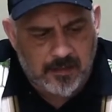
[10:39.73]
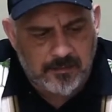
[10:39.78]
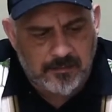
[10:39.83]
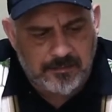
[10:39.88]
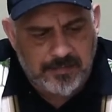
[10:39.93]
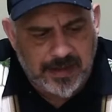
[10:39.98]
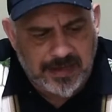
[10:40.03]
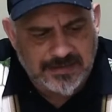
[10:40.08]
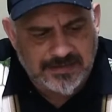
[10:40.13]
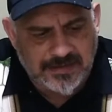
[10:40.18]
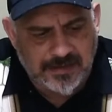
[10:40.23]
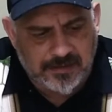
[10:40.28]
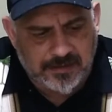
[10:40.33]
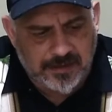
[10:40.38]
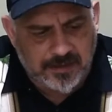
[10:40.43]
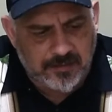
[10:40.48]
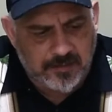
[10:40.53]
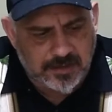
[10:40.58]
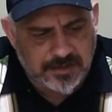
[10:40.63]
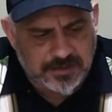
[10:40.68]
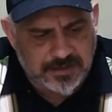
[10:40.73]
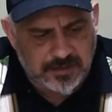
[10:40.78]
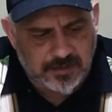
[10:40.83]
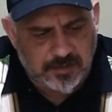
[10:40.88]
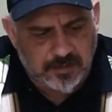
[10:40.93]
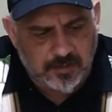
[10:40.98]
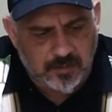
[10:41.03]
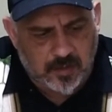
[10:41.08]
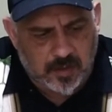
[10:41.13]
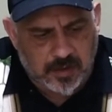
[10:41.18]
basically what
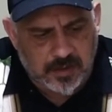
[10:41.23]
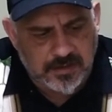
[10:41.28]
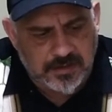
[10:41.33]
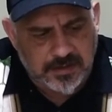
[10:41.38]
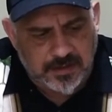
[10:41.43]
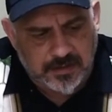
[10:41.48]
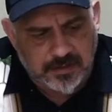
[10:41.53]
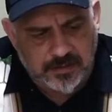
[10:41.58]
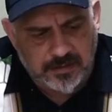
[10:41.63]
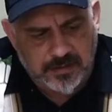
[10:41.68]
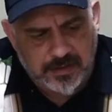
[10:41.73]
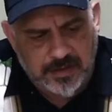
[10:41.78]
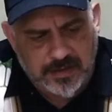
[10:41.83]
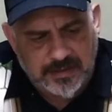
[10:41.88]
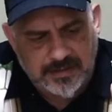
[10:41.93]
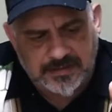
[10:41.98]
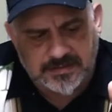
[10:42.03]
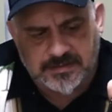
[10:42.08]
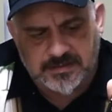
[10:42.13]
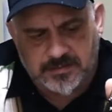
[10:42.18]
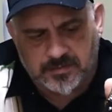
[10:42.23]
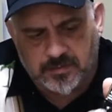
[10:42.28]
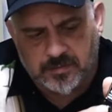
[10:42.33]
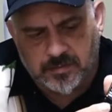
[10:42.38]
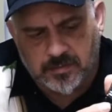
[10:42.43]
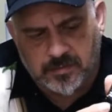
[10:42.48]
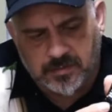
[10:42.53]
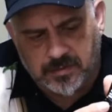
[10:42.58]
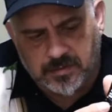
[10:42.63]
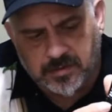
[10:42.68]
you want to do is
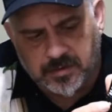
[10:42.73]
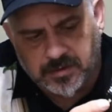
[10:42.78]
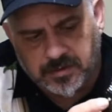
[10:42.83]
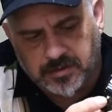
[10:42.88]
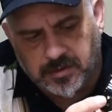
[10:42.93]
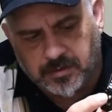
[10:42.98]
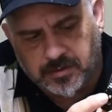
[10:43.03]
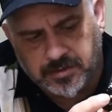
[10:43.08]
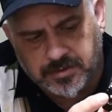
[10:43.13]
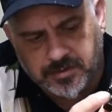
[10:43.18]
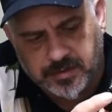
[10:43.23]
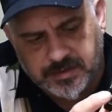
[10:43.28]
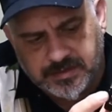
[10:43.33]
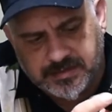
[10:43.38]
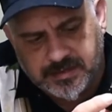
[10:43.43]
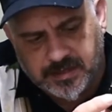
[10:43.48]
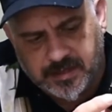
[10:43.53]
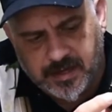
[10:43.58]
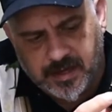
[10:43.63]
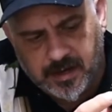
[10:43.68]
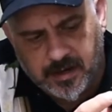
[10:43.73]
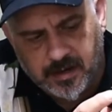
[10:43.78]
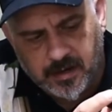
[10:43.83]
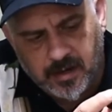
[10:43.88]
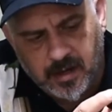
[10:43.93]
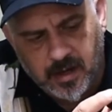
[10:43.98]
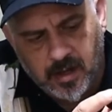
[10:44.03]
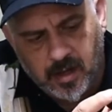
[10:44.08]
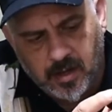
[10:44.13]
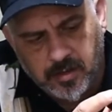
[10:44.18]
the little joystick
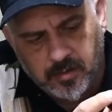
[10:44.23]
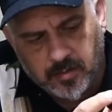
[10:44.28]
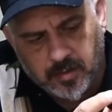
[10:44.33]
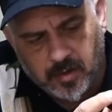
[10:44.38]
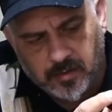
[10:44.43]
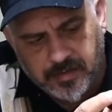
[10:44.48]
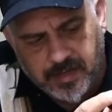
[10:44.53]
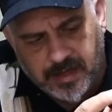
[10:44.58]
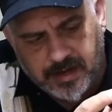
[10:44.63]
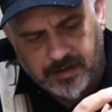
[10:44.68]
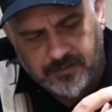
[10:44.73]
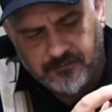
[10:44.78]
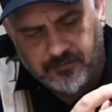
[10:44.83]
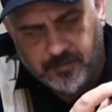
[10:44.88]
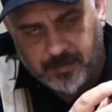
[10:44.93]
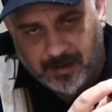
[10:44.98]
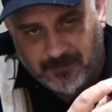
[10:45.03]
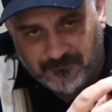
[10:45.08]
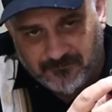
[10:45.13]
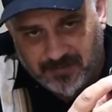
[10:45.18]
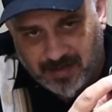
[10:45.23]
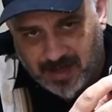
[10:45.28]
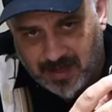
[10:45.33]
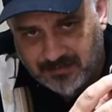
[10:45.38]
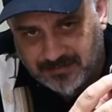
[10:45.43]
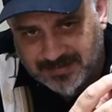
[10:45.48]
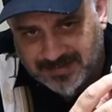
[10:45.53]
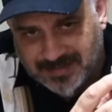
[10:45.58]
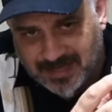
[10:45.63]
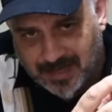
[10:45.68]
here, you want to hold that in for about
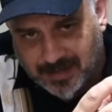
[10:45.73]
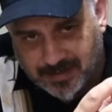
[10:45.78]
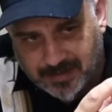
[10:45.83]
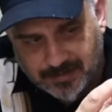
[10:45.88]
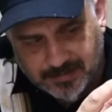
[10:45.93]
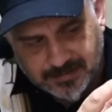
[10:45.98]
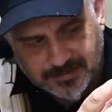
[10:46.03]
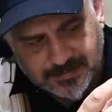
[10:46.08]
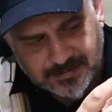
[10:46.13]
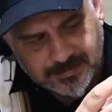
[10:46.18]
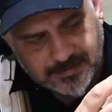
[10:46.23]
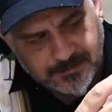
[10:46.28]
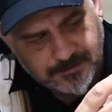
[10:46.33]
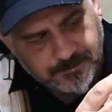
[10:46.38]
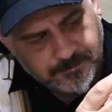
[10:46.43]
5 seconds.